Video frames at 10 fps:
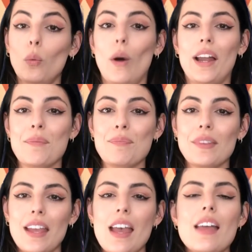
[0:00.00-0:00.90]
1.
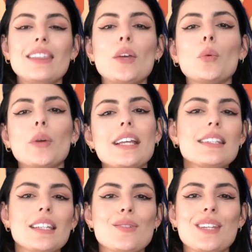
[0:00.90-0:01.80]
The
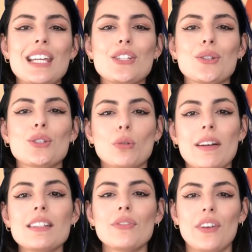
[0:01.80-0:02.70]
reason you need to
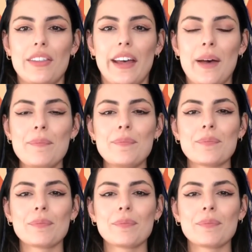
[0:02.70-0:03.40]
transfer them.